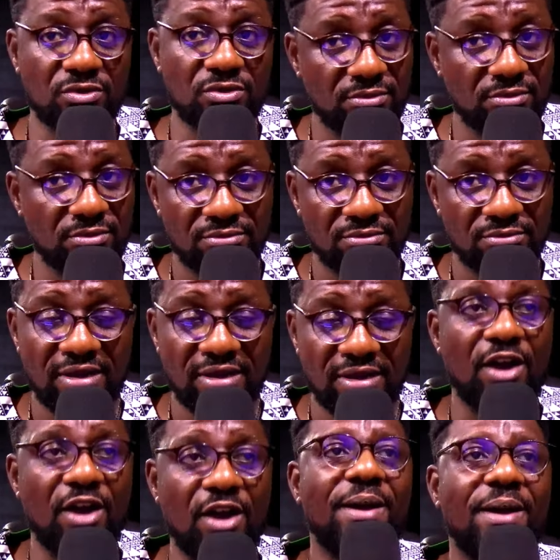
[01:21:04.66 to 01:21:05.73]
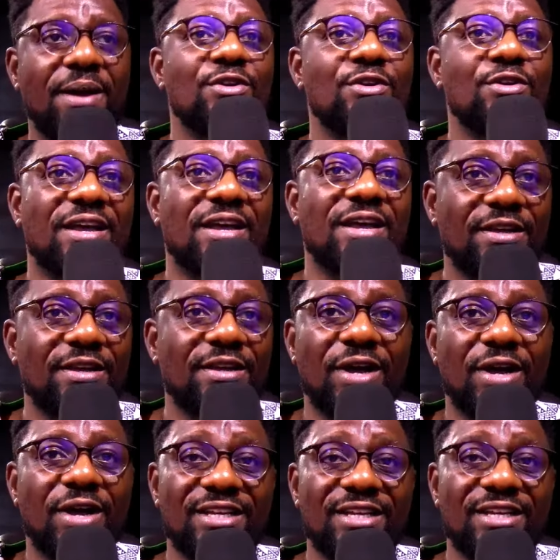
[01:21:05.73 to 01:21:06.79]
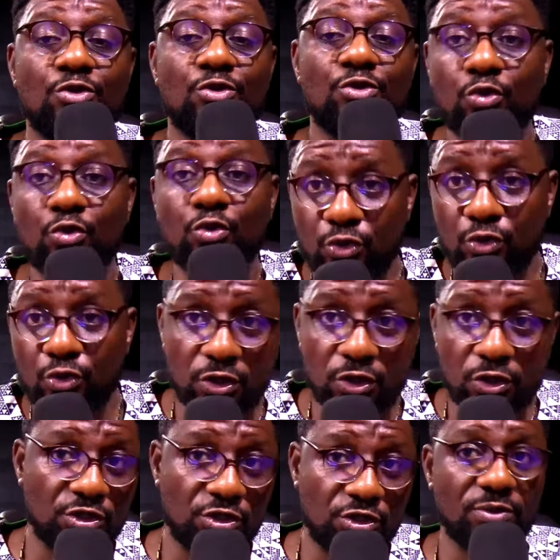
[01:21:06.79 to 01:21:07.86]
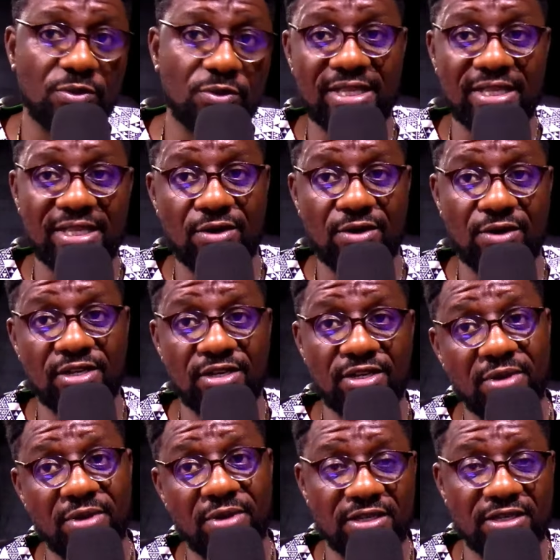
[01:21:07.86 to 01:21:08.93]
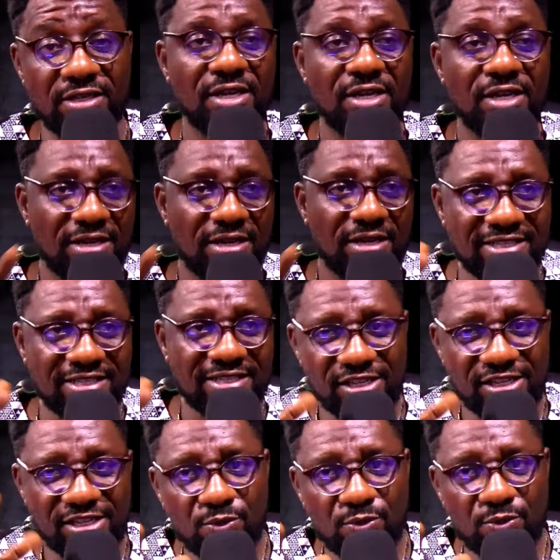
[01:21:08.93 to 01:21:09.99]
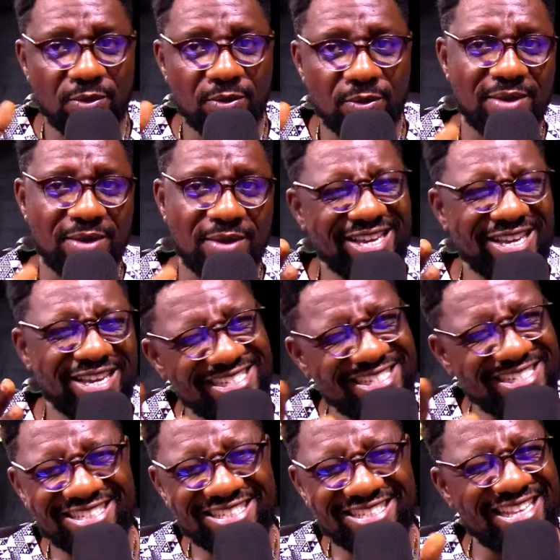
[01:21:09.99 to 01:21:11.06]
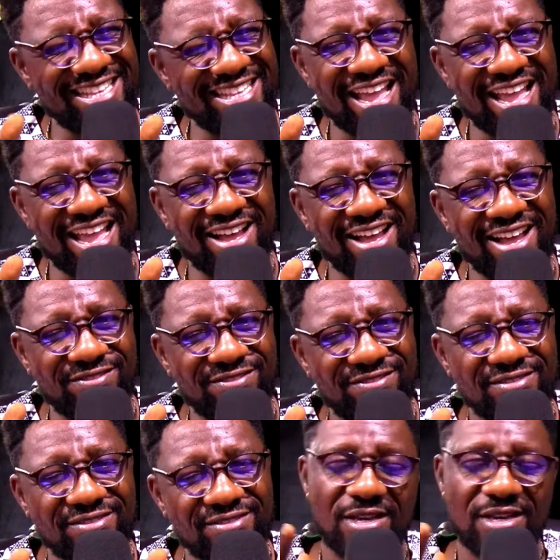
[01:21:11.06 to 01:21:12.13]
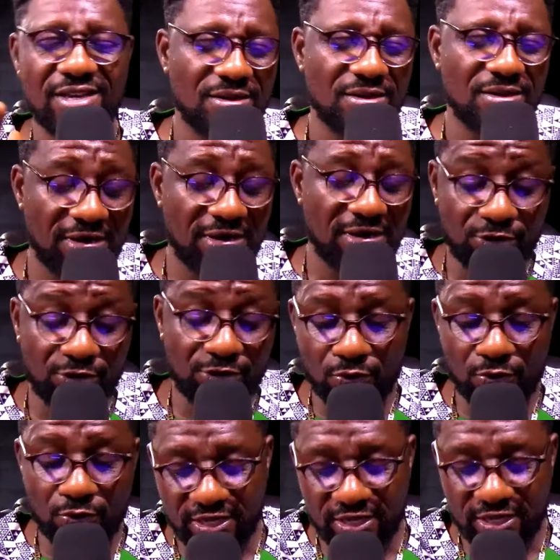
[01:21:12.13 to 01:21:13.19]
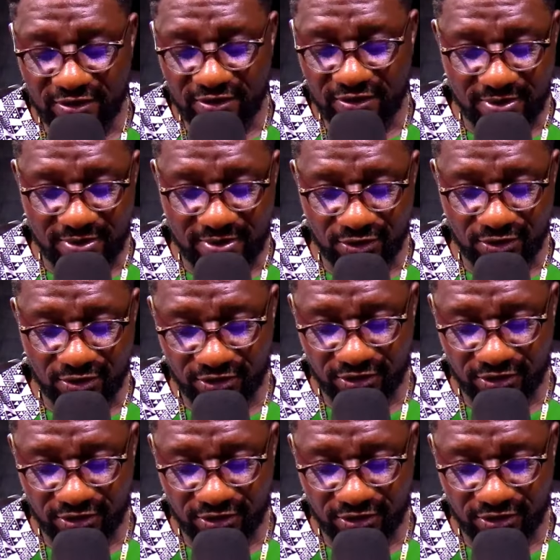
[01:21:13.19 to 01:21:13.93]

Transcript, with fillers: And I'll probably not have time to attend to all the jobs that I already made. That's the little problem-ish that I have. But I'm sure we'll get over it by God's grace.